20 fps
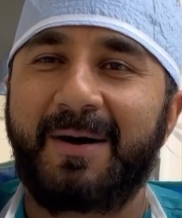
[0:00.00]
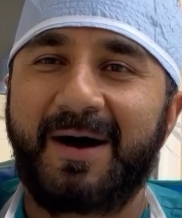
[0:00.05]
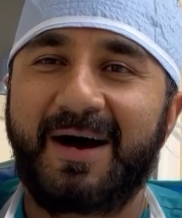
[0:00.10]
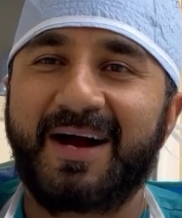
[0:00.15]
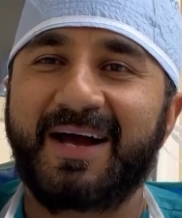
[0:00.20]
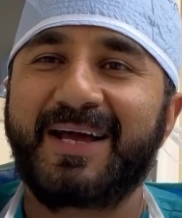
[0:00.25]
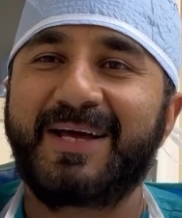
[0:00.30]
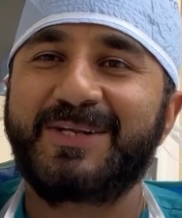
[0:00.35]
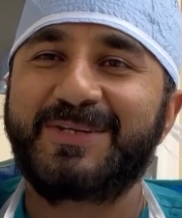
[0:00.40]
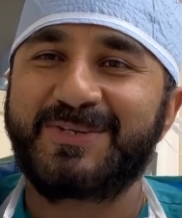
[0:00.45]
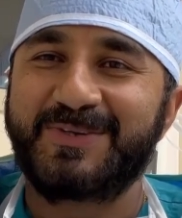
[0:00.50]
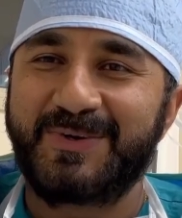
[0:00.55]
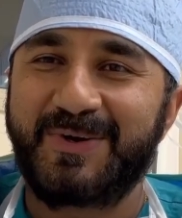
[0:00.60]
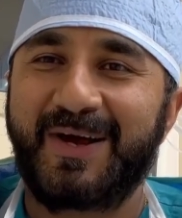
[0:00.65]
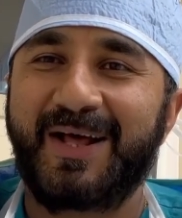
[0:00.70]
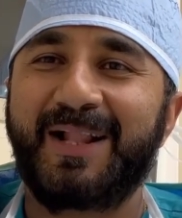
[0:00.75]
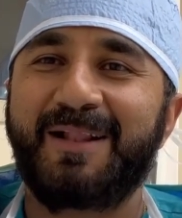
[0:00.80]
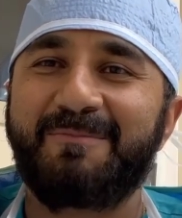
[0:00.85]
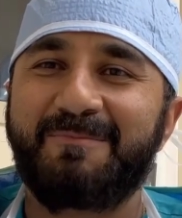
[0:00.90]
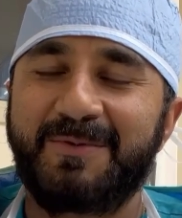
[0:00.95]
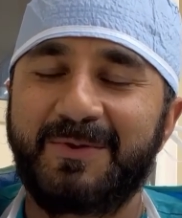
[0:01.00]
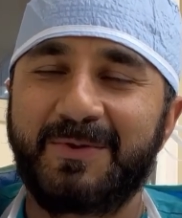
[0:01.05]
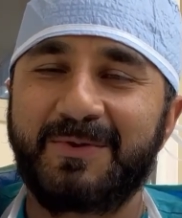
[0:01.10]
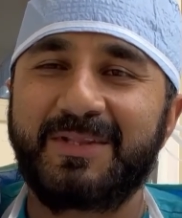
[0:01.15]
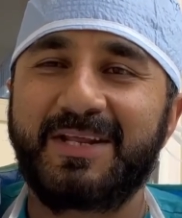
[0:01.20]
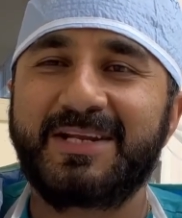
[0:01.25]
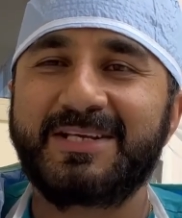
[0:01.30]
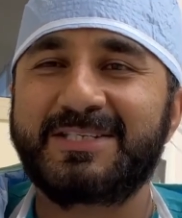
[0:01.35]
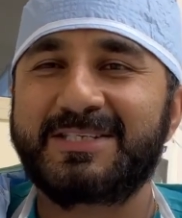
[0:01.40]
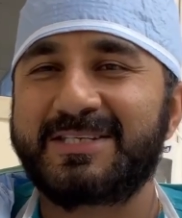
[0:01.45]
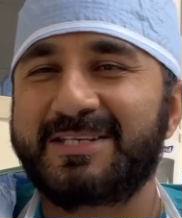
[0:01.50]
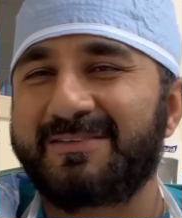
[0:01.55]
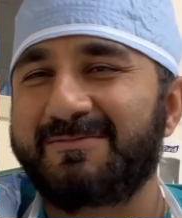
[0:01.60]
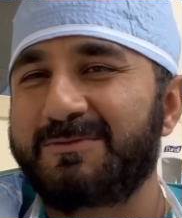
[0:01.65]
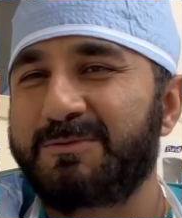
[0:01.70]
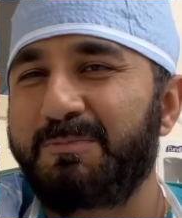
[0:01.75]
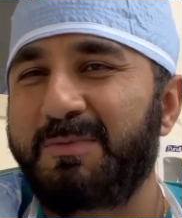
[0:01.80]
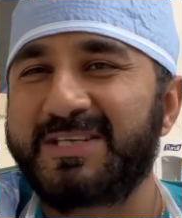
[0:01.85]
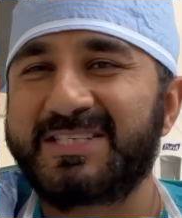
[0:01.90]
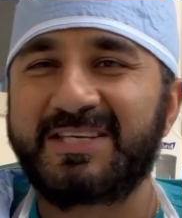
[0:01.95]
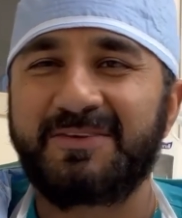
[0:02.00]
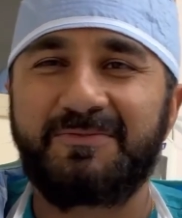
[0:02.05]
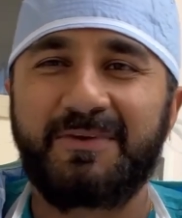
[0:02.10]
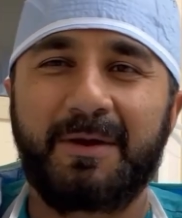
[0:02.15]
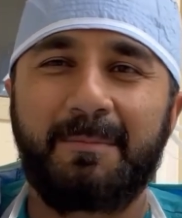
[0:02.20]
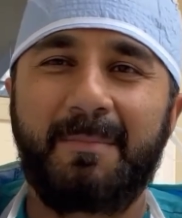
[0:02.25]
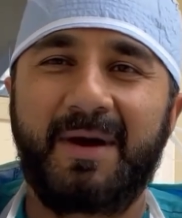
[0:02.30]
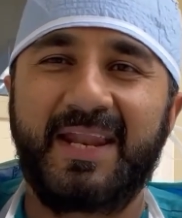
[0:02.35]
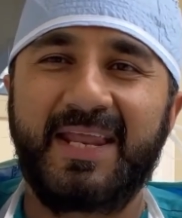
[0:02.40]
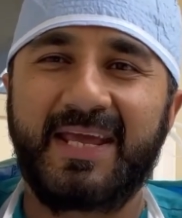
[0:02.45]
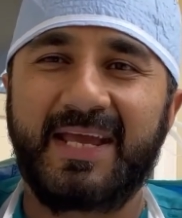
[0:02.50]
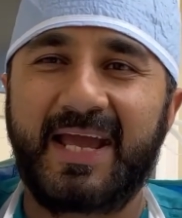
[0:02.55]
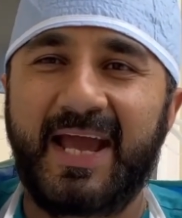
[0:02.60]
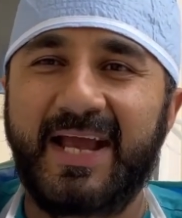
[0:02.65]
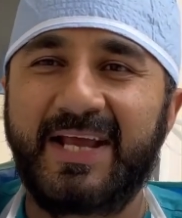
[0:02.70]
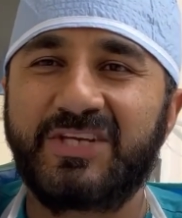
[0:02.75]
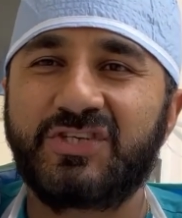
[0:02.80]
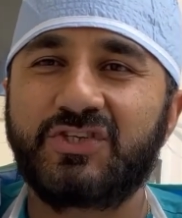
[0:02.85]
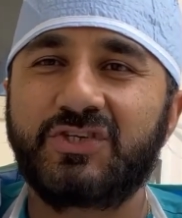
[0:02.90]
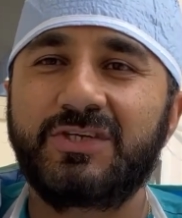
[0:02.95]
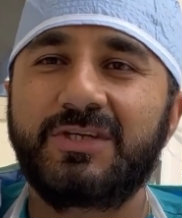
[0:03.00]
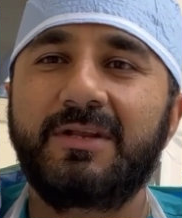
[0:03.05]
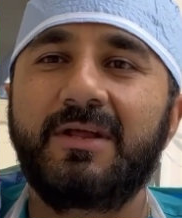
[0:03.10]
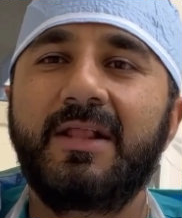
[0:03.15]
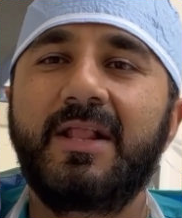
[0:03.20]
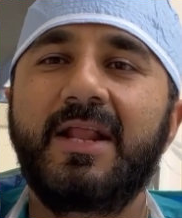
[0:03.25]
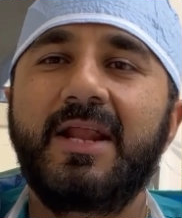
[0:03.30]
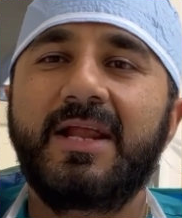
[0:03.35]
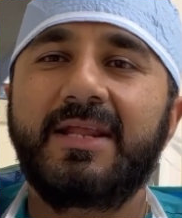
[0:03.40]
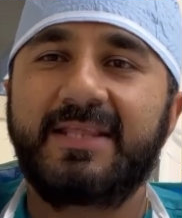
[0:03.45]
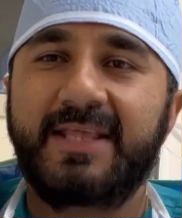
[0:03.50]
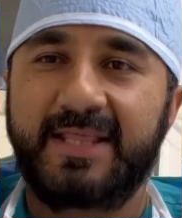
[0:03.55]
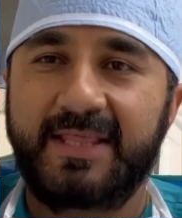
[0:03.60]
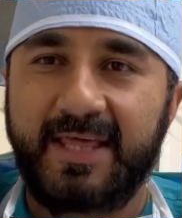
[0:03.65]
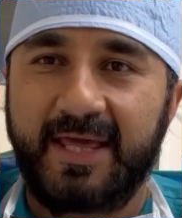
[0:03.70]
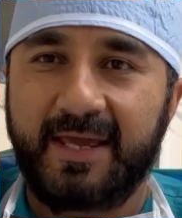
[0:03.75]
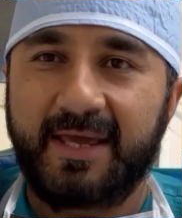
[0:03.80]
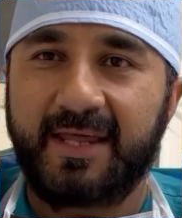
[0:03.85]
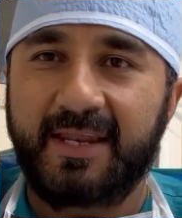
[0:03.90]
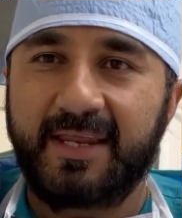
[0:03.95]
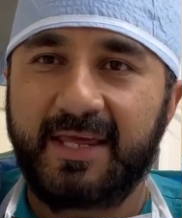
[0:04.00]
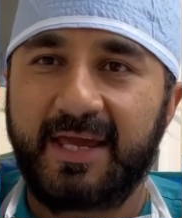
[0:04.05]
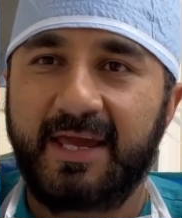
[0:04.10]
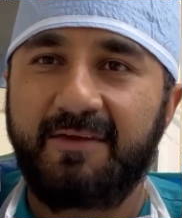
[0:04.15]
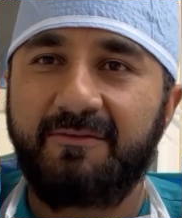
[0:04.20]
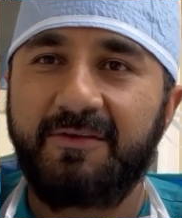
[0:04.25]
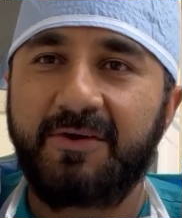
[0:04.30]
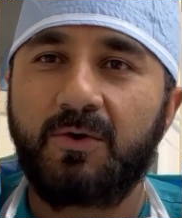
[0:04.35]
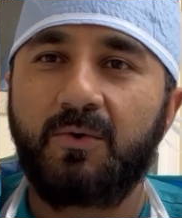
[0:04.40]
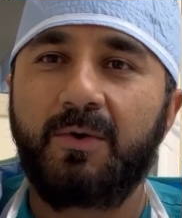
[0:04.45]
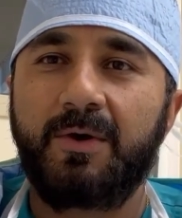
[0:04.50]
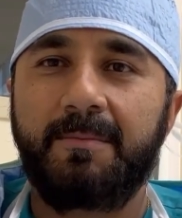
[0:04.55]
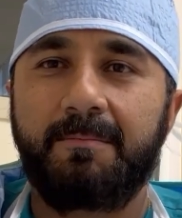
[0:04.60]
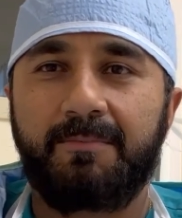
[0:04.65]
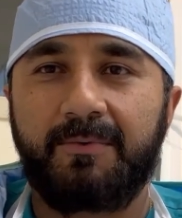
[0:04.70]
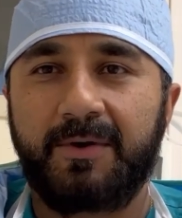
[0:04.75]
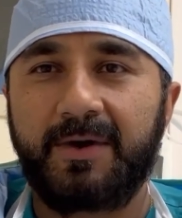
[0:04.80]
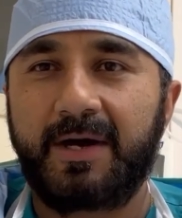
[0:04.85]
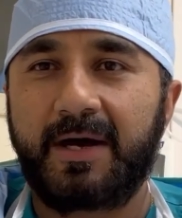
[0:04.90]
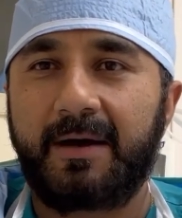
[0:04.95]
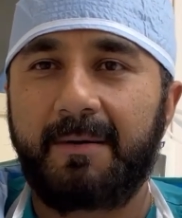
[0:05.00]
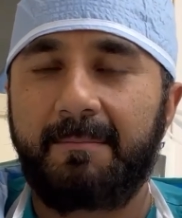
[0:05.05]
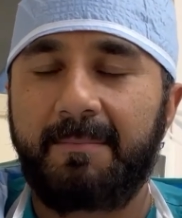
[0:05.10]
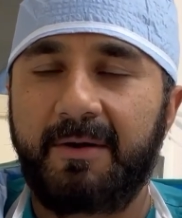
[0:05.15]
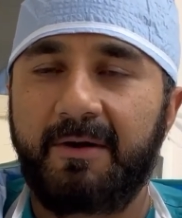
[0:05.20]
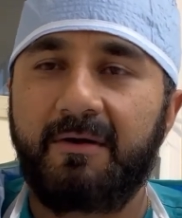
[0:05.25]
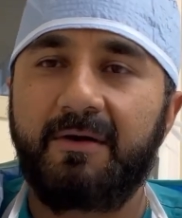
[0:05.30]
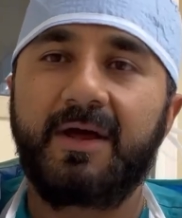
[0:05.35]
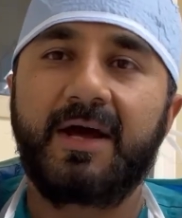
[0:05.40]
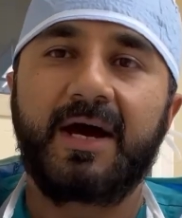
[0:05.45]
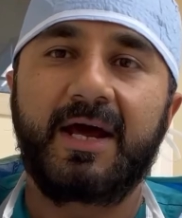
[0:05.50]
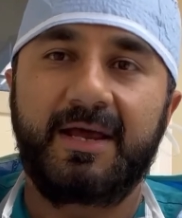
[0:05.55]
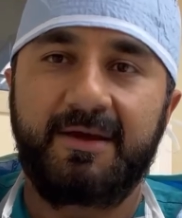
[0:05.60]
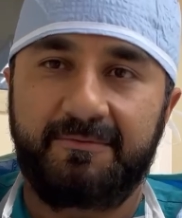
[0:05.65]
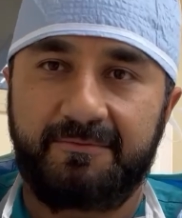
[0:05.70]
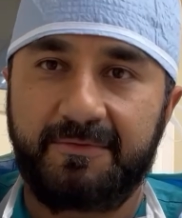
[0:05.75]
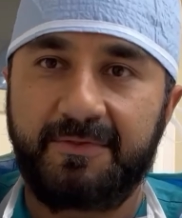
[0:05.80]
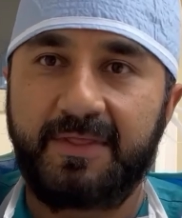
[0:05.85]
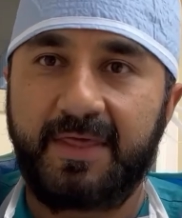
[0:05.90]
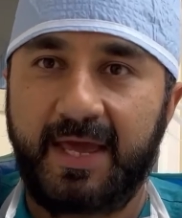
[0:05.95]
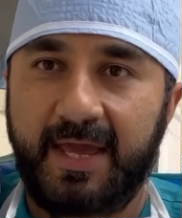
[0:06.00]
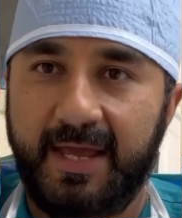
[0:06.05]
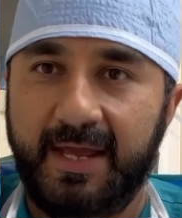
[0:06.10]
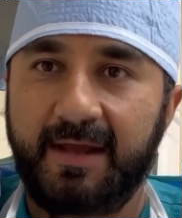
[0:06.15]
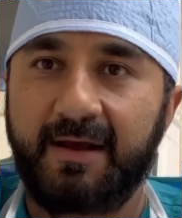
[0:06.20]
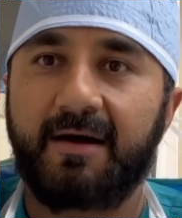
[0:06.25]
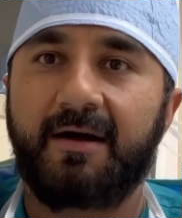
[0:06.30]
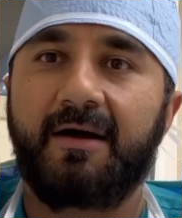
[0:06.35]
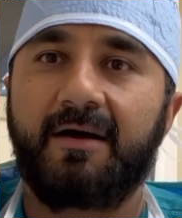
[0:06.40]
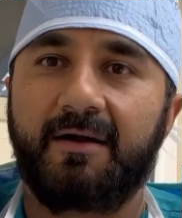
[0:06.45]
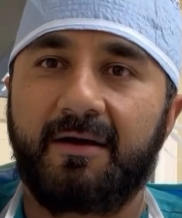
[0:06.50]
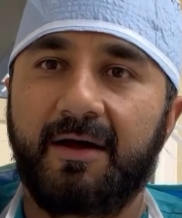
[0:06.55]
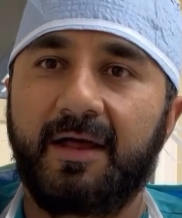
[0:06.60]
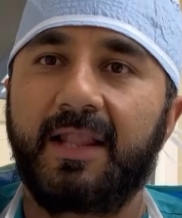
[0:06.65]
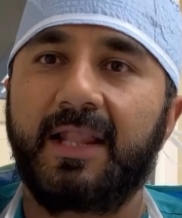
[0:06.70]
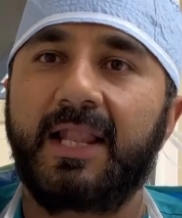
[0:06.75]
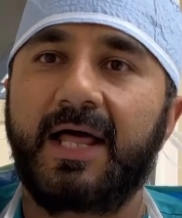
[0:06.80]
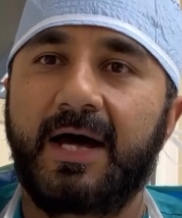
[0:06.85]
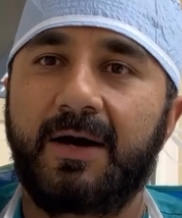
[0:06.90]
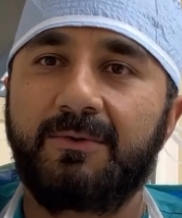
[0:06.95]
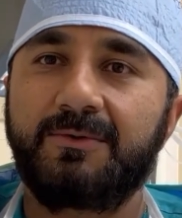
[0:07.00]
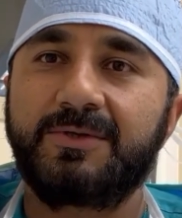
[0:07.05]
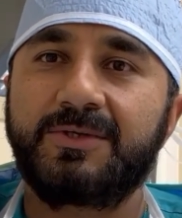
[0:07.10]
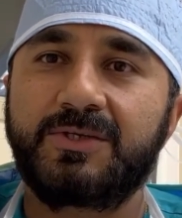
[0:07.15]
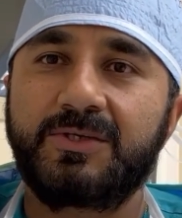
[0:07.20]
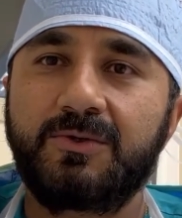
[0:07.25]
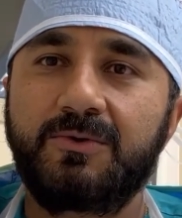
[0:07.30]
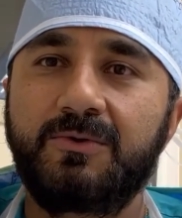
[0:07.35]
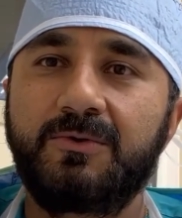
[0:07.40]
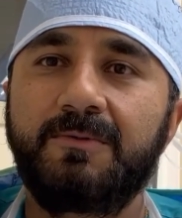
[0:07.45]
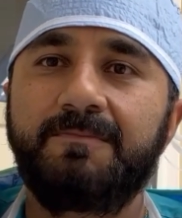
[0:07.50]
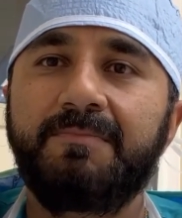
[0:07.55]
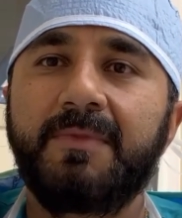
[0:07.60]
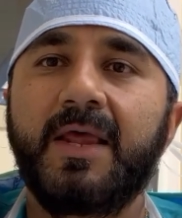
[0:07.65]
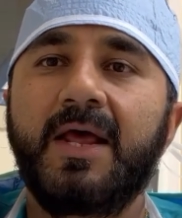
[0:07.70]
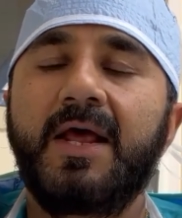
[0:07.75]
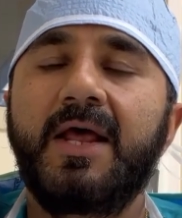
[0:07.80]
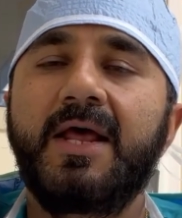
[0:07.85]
pocket to help you. There is specific medication that they can give you in pre-op area if they are allowed to.